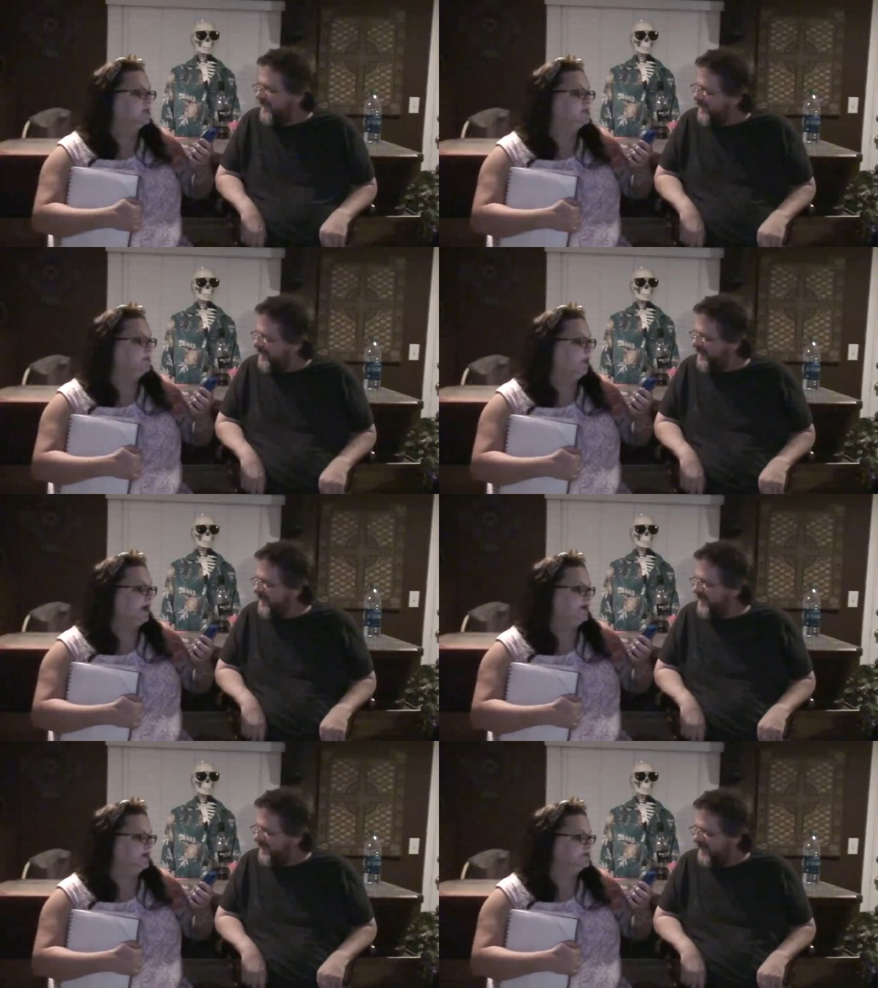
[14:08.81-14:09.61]

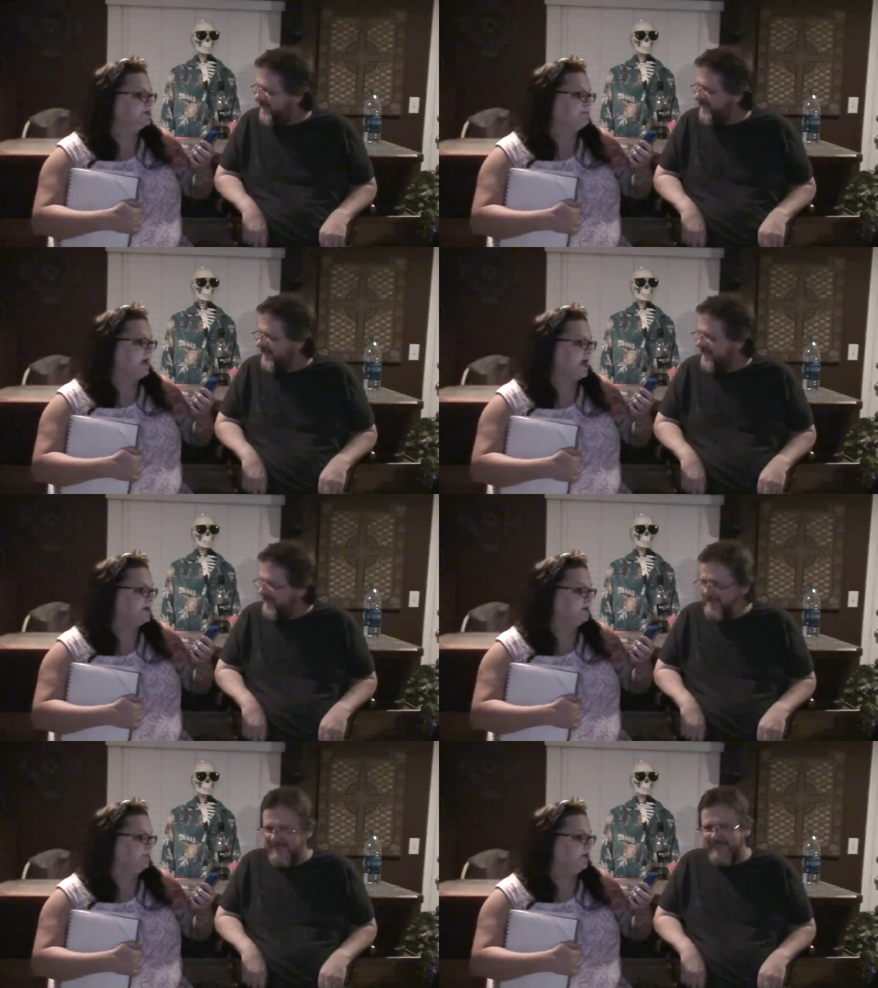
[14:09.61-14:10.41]
Speaker 1: loyal,
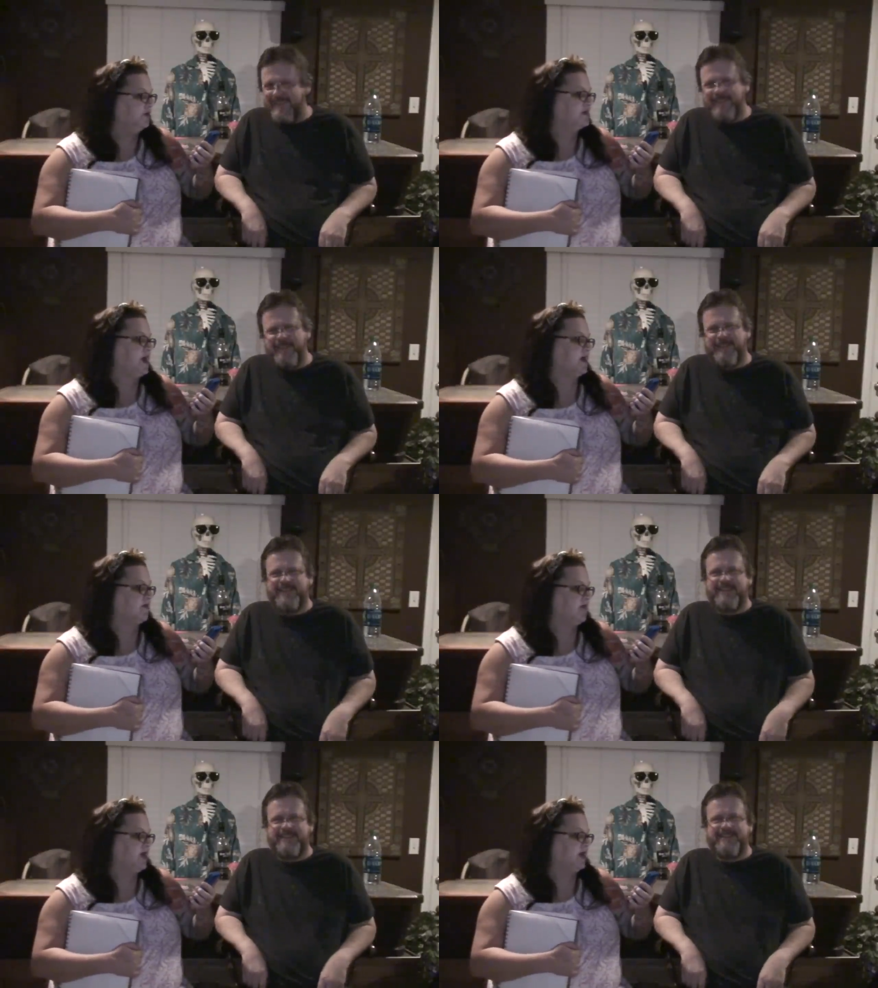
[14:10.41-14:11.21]
dependable,
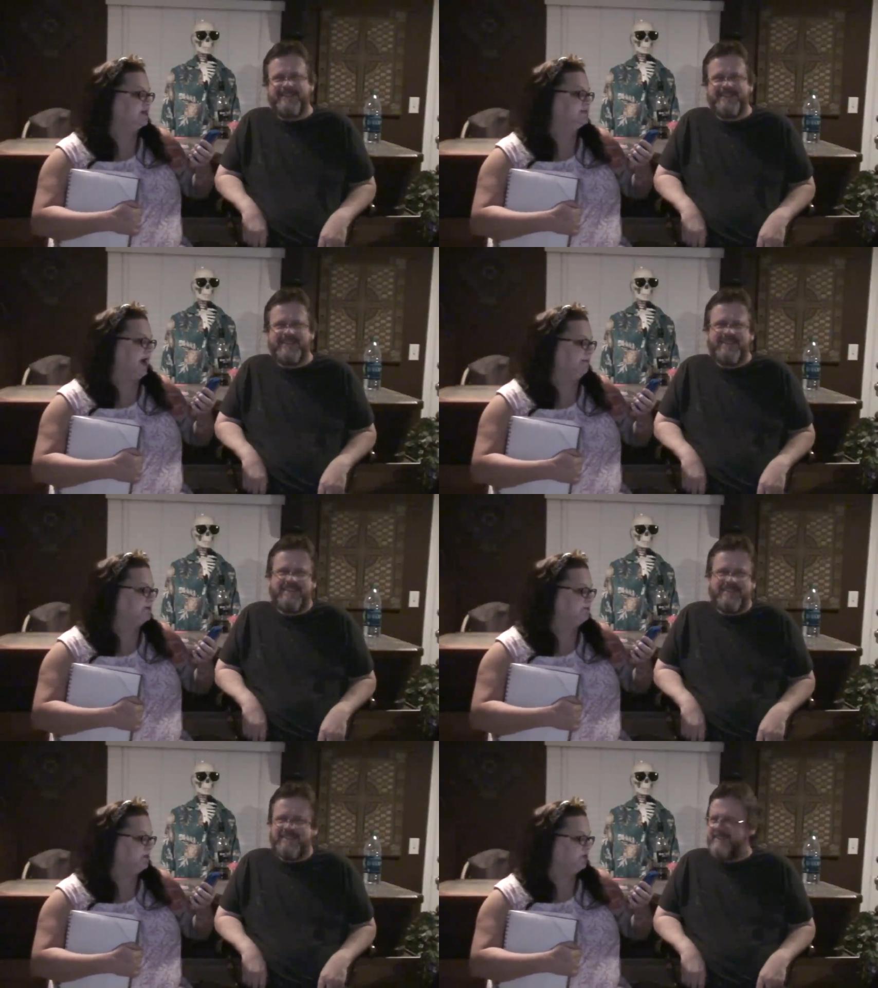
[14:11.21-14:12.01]
caring,
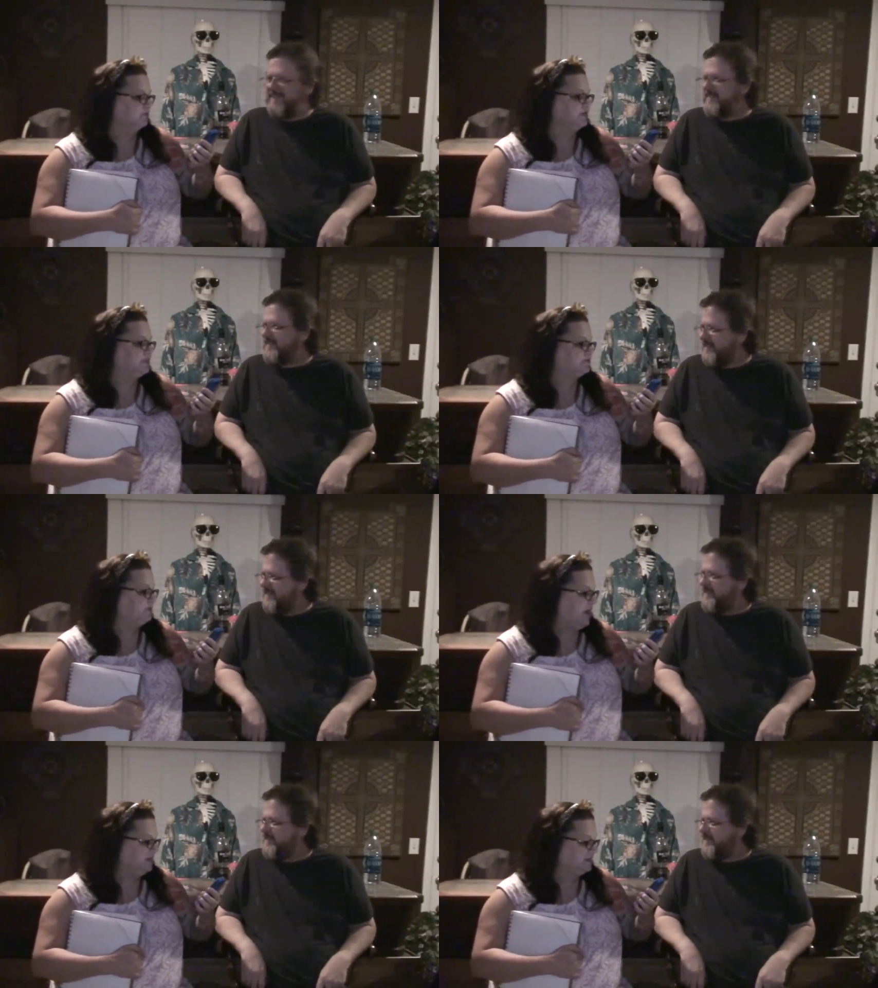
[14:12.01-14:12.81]
adaptable,
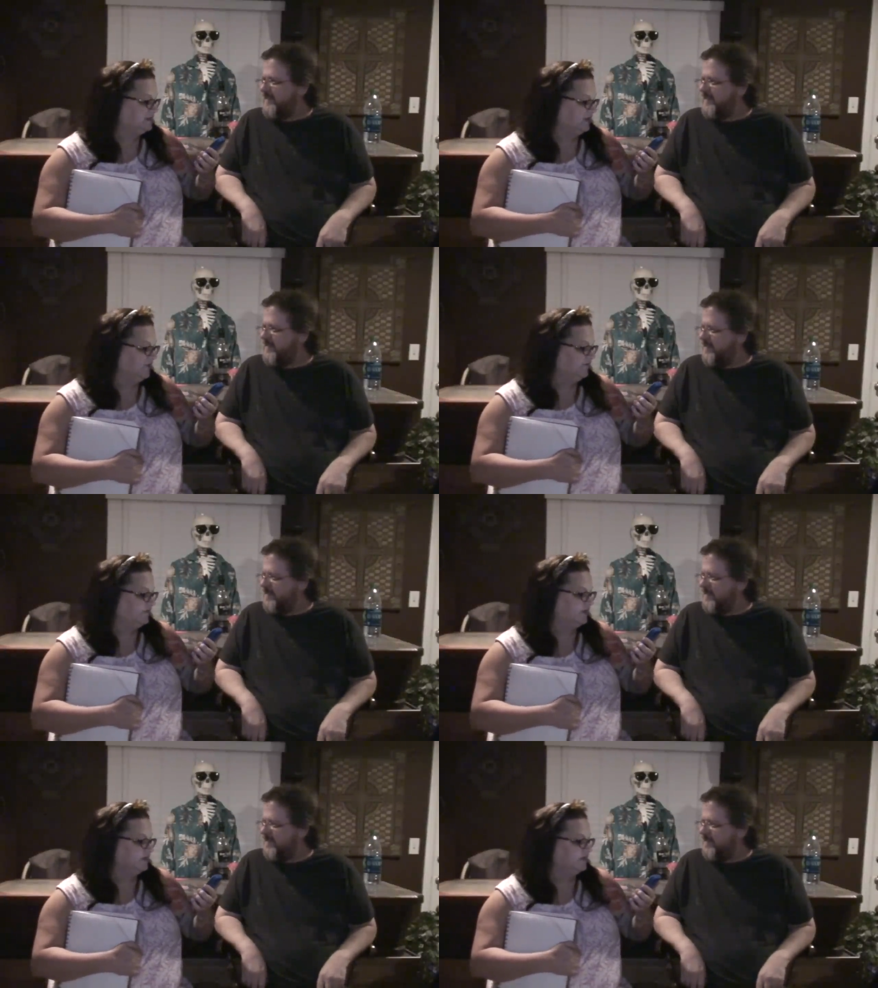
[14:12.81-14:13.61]
responsive.
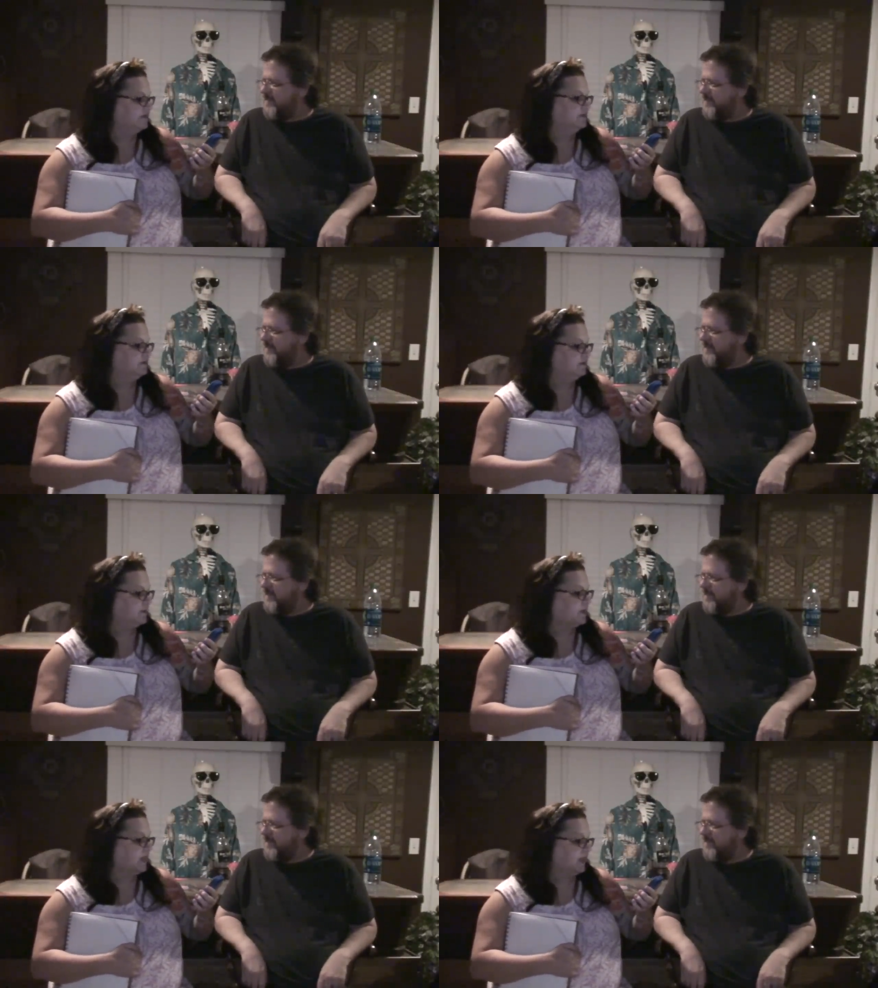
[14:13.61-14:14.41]

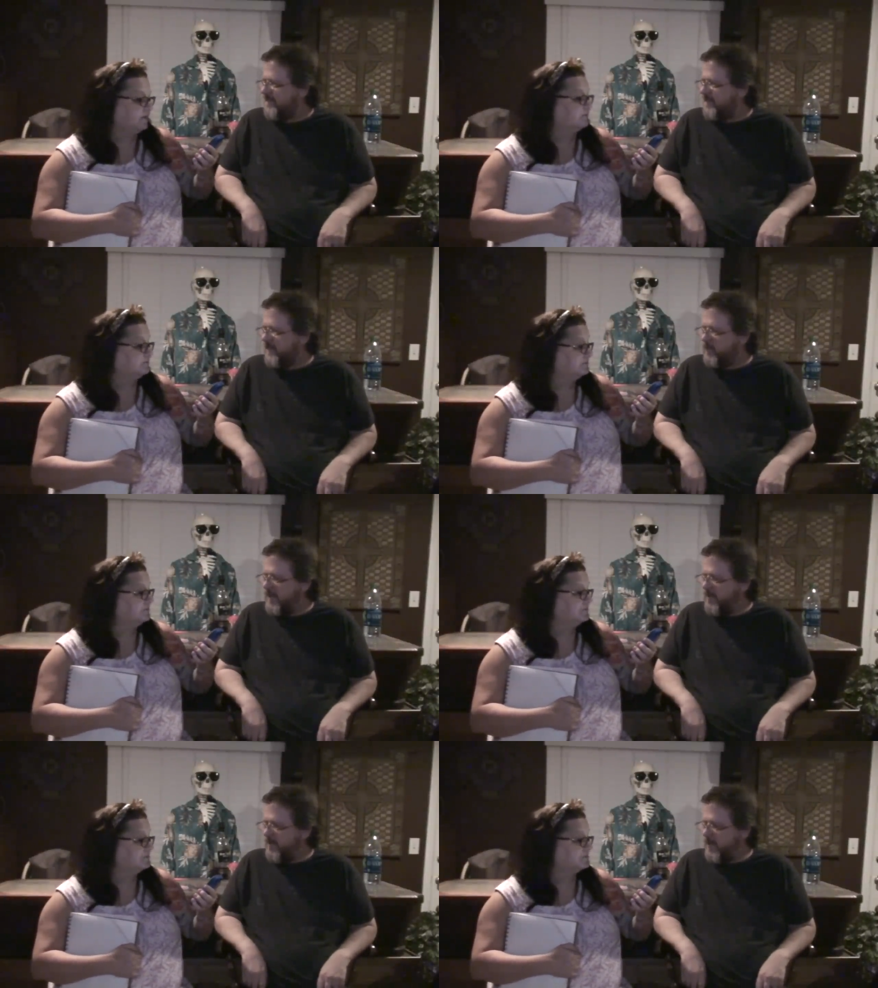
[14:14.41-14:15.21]
Speaker 2: What, do
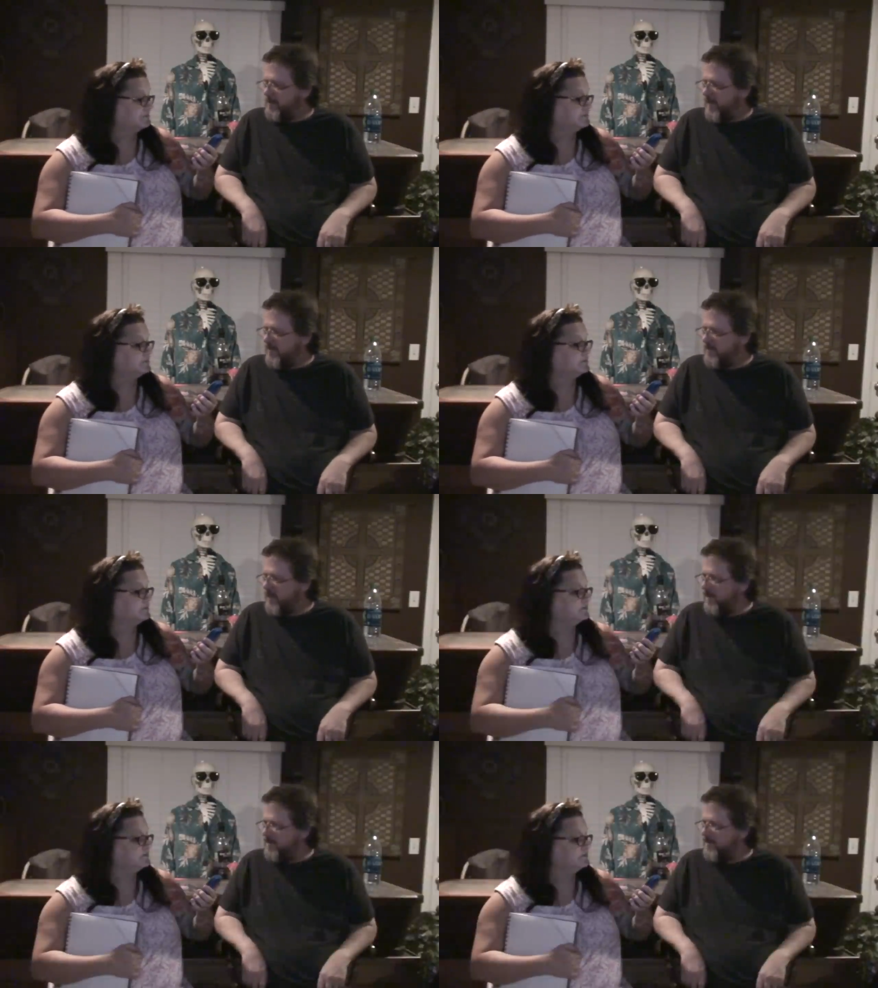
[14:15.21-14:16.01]
I, what am I
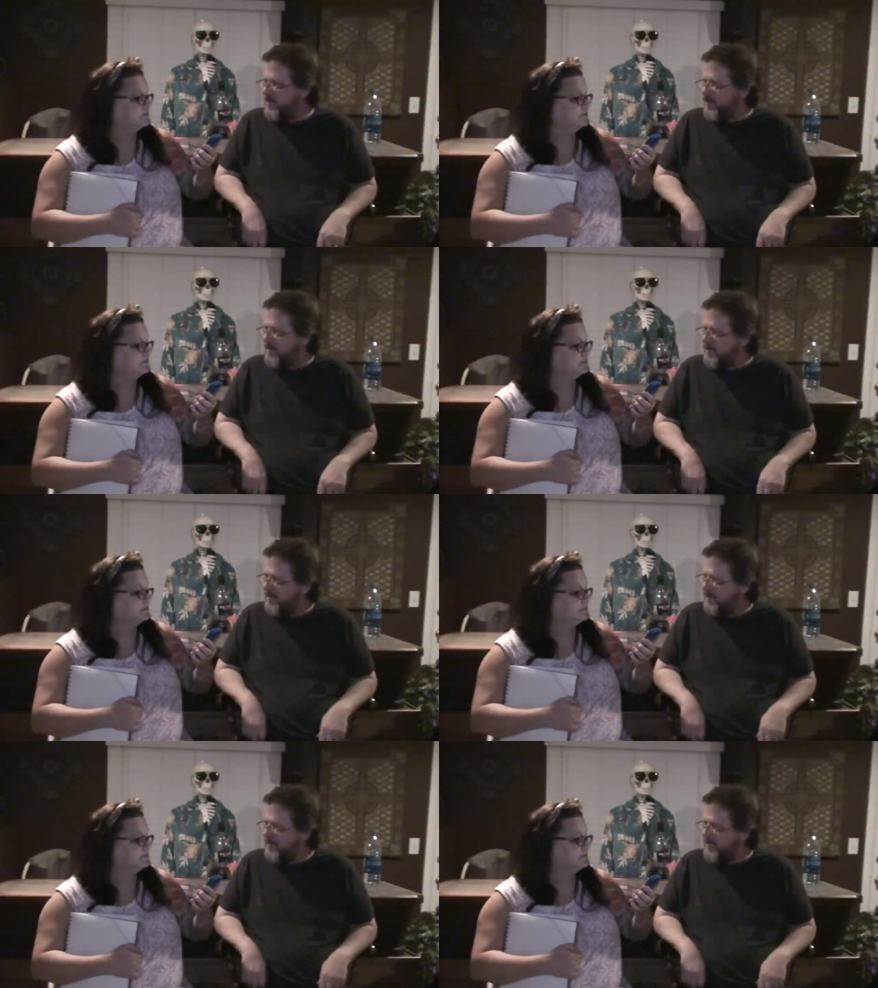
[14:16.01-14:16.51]
responsive to?